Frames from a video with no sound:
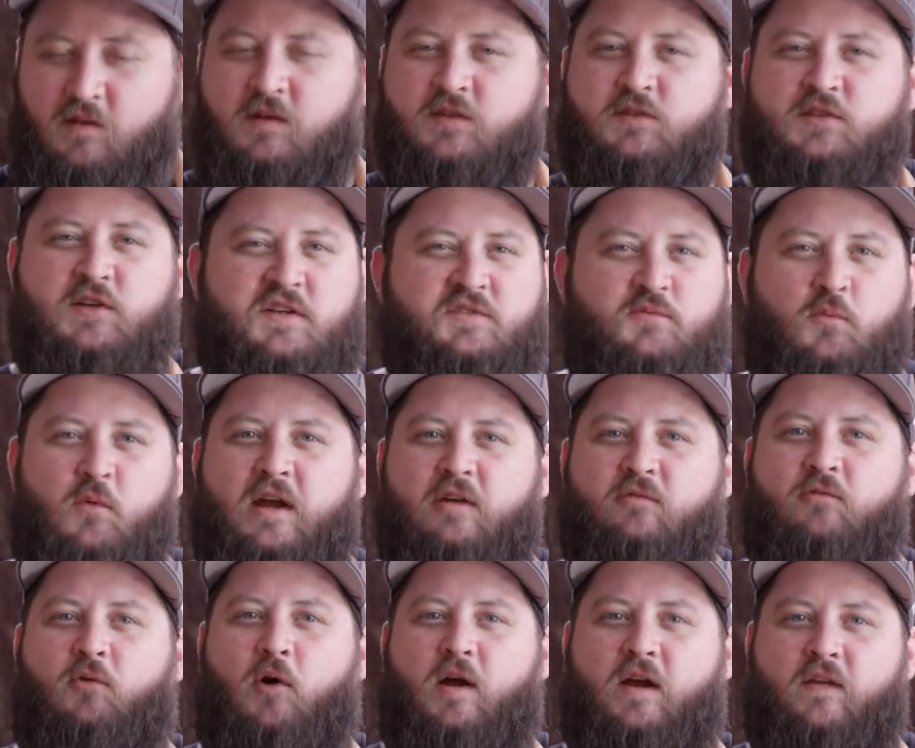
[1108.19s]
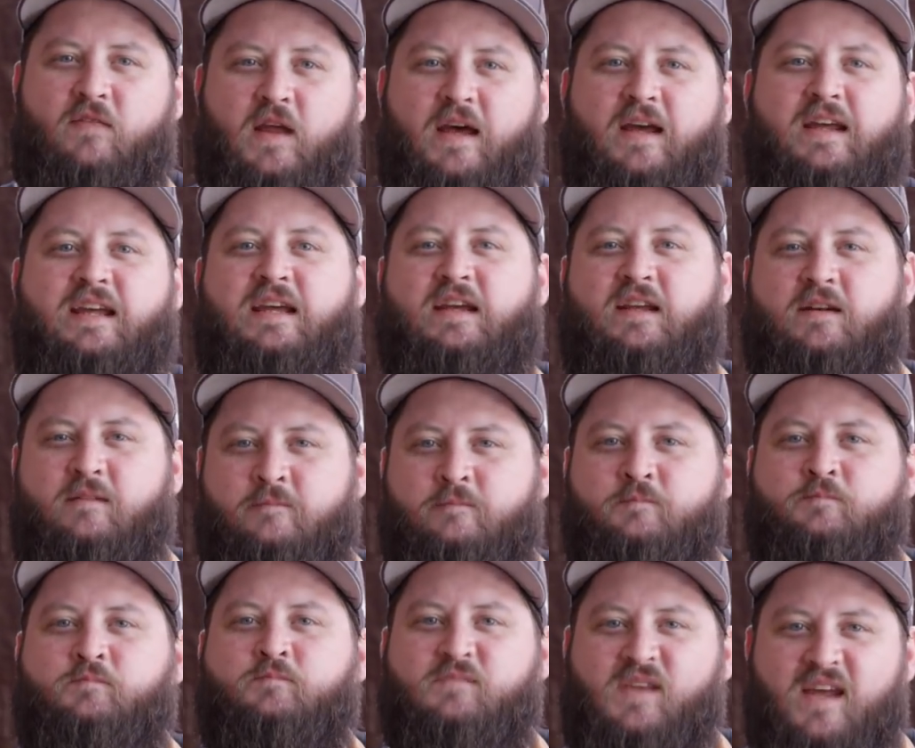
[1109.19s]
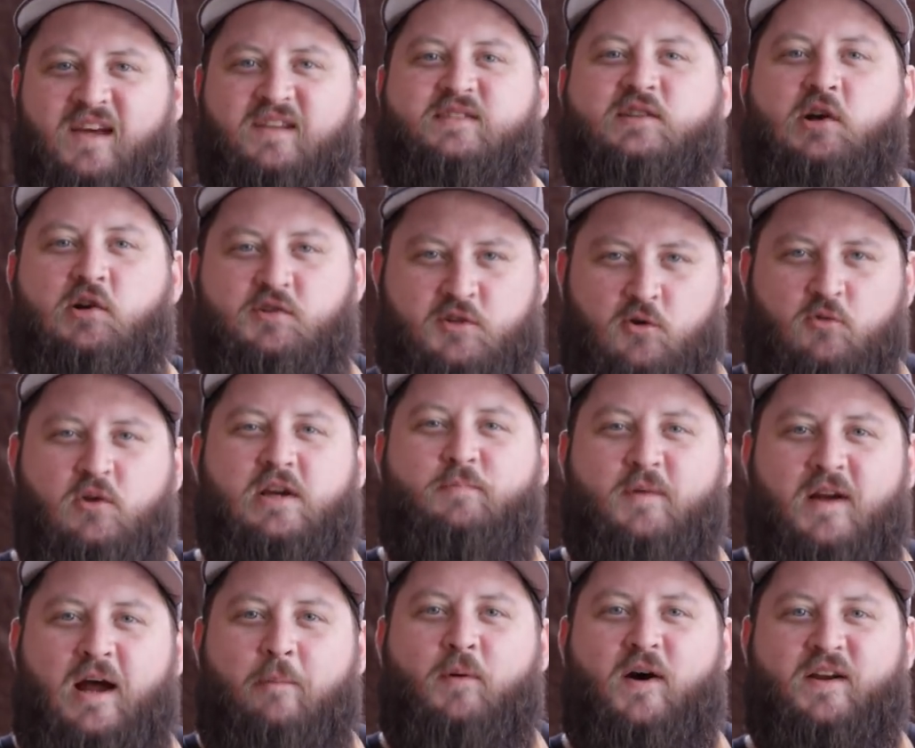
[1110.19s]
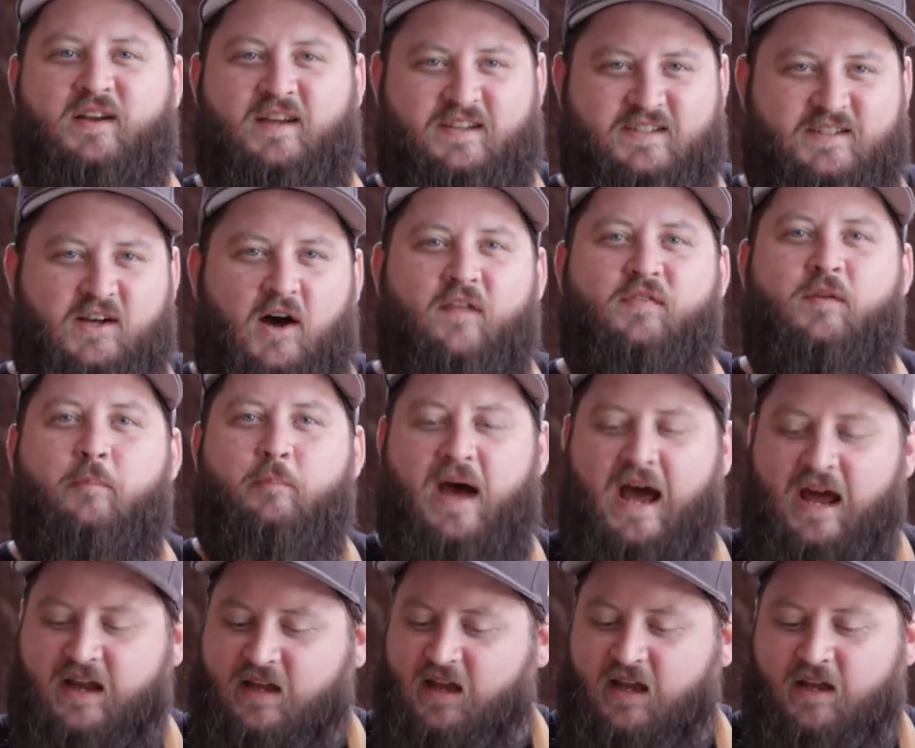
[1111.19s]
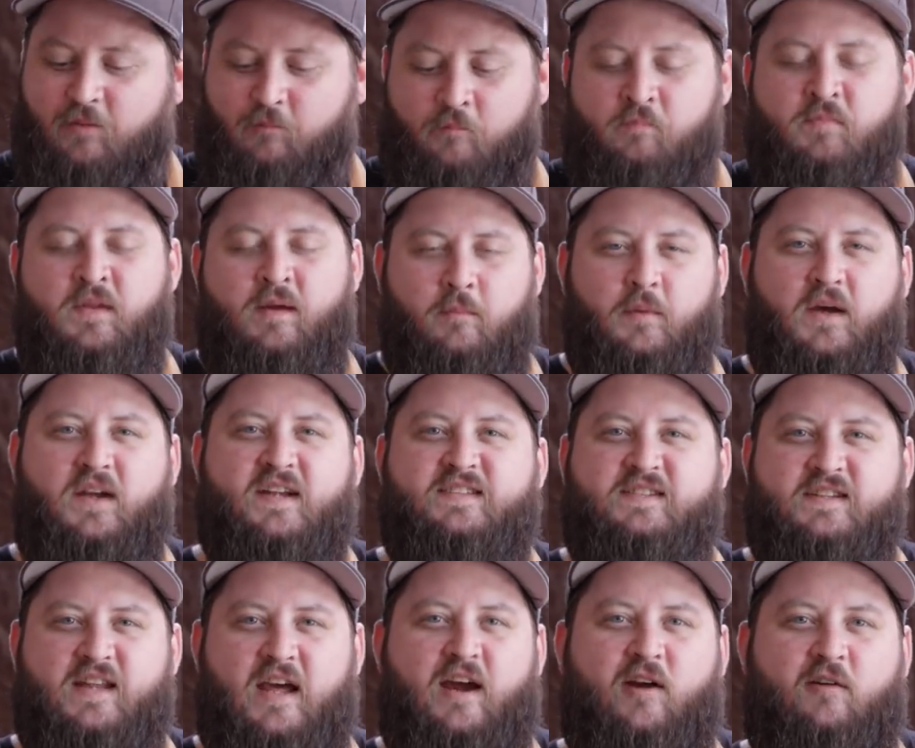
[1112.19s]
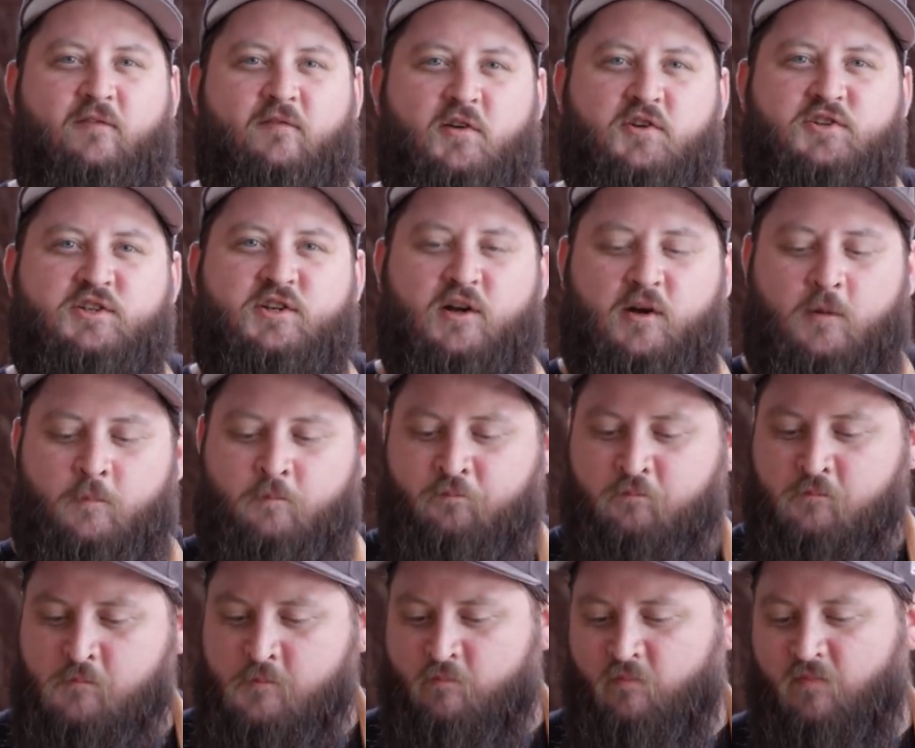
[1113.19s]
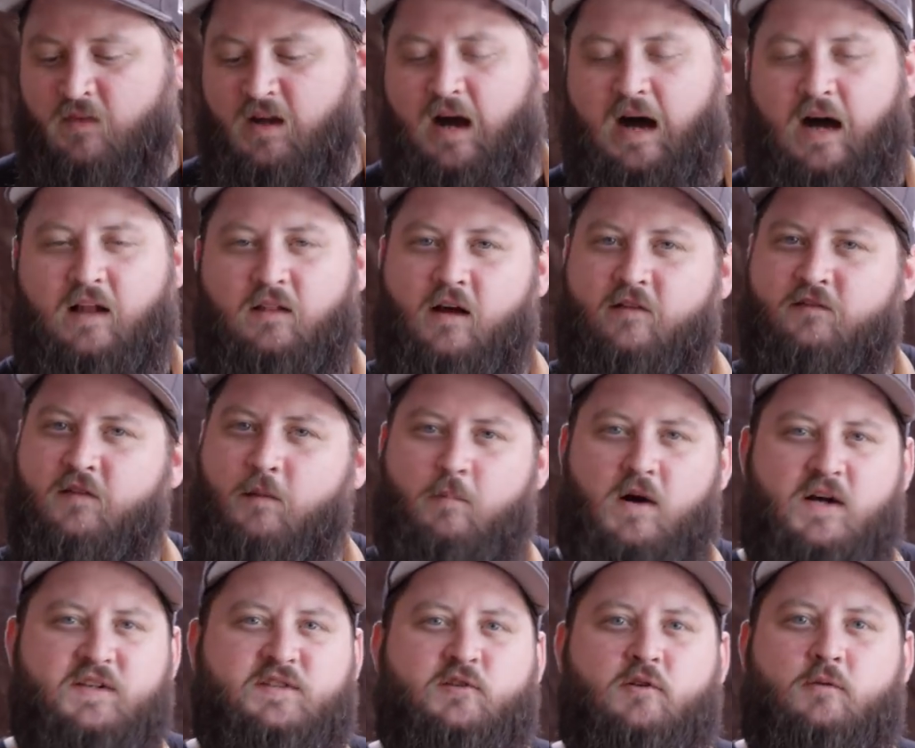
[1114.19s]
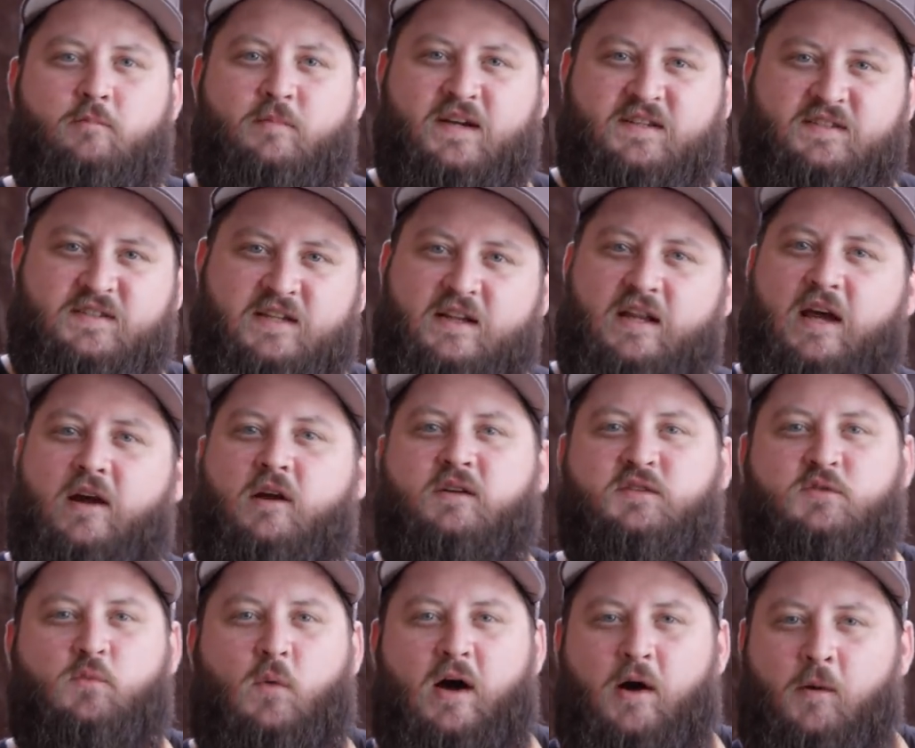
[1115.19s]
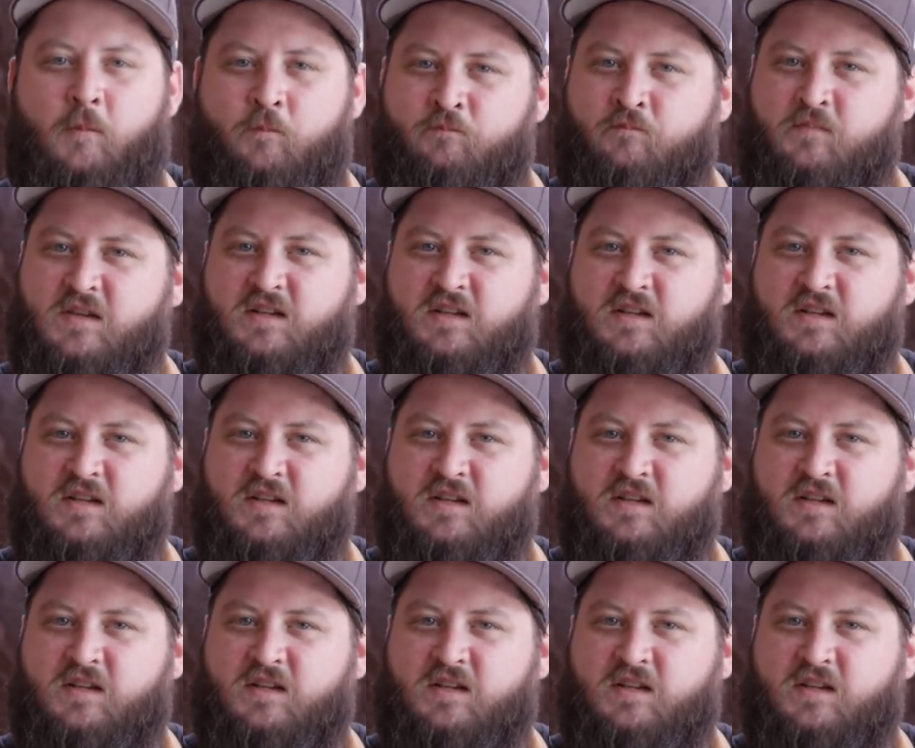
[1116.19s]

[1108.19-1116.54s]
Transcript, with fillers: Just wait for it and that heat, it starts creeping up on you. It's on the back end, but it's there for sure. I love the mustard mixed in there as well.